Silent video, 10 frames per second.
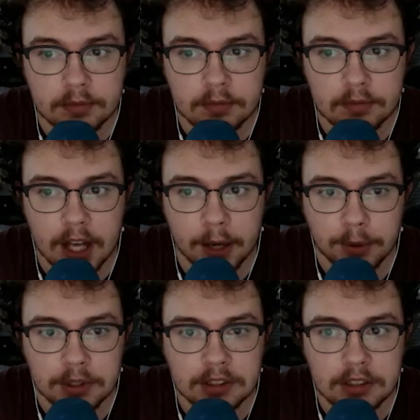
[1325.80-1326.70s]
would
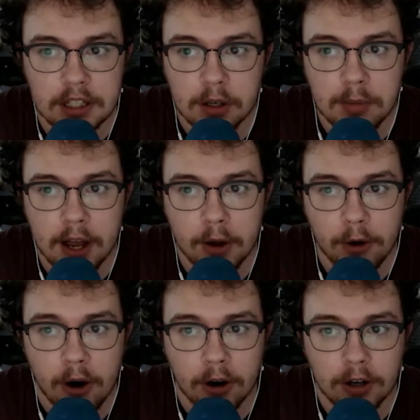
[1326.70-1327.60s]
steal my own
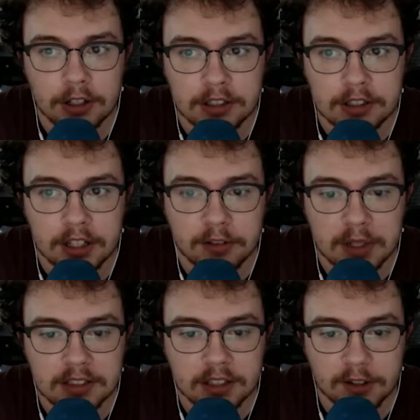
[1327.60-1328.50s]
heart to save
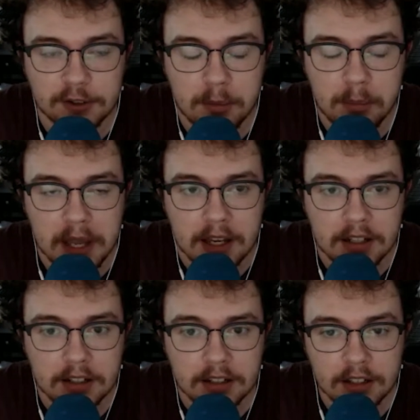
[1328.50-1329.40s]
myself from pain.
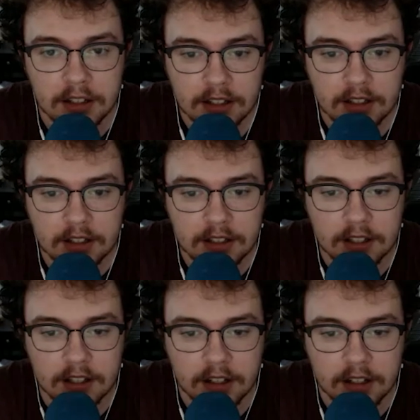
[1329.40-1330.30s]

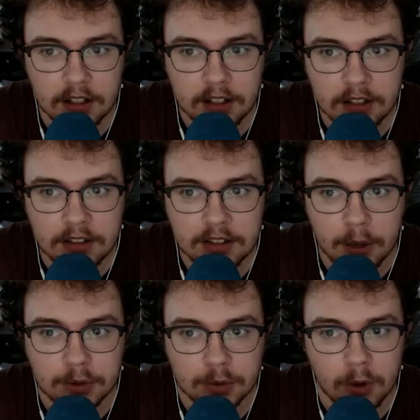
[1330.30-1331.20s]
And that
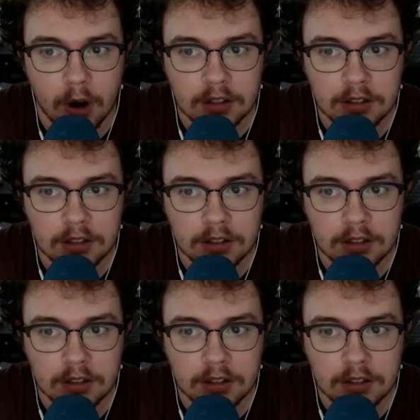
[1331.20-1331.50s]
was wrong.